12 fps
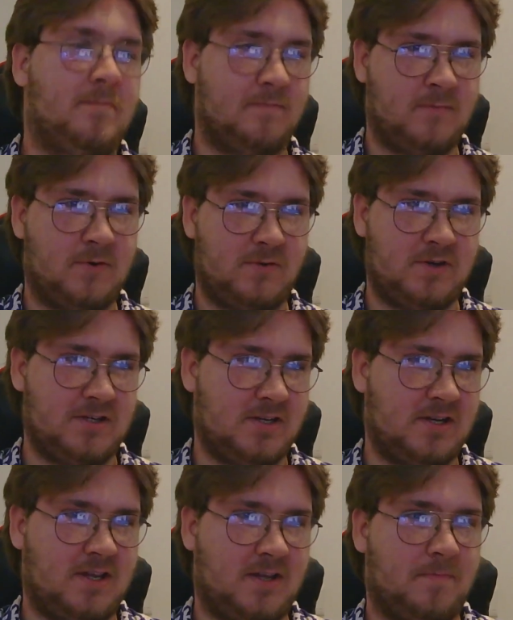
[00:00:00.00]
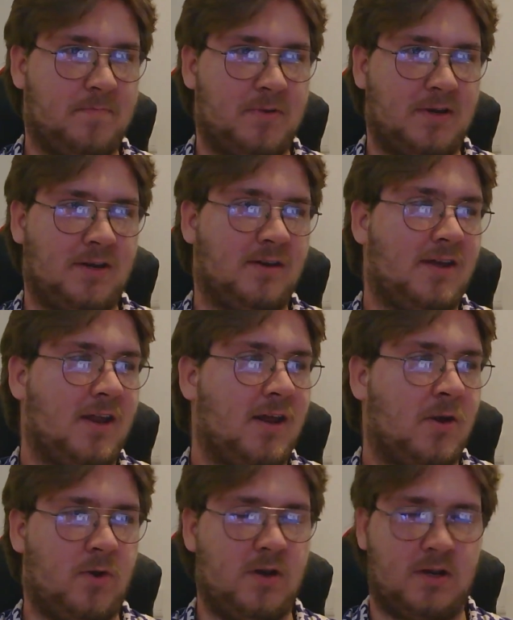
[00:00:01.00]
Recently been
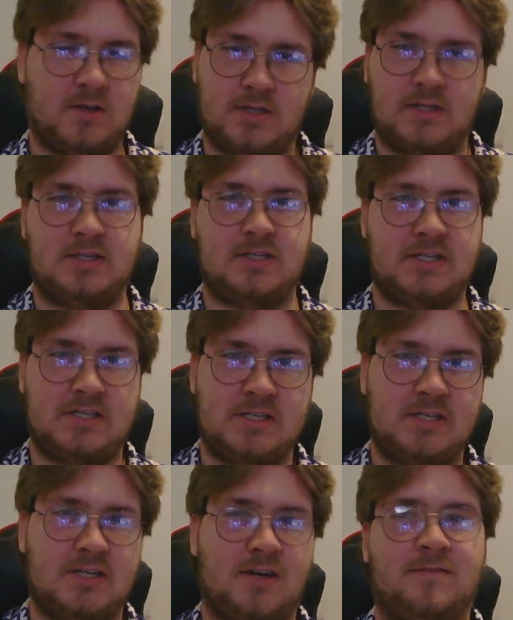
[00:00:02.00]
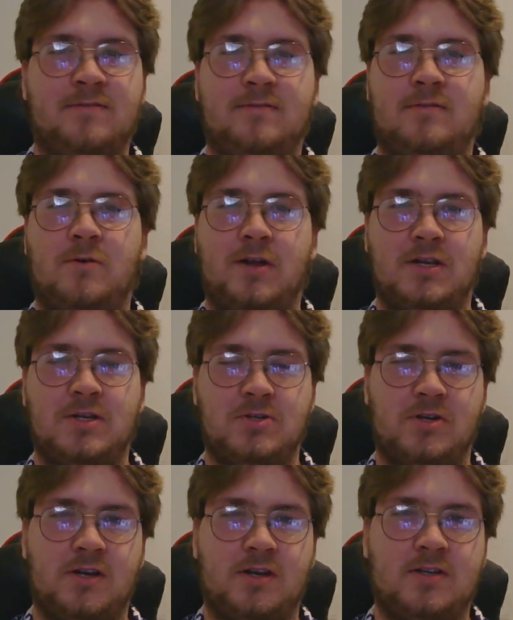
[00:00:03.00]
getting quite into the TCG. I've quite
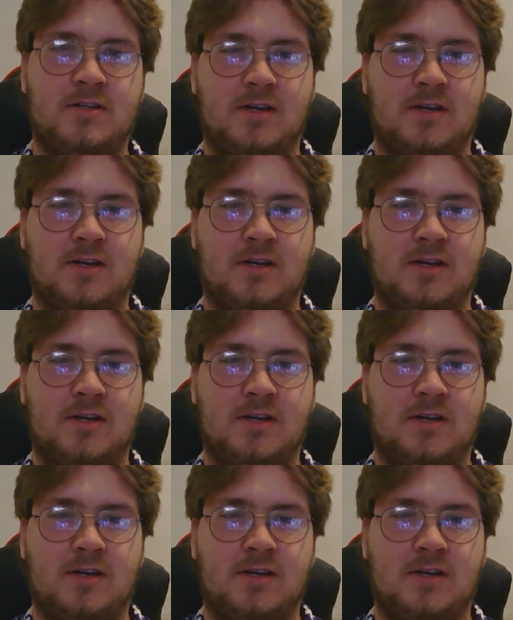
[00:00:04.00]
enjoyed it.